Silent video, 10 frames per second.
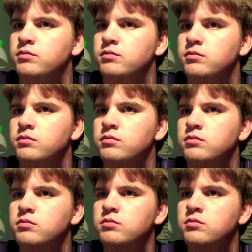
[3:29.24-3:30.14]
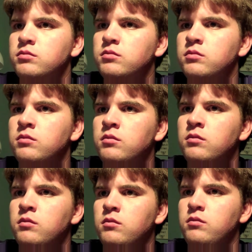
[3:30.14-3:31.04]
[no speech]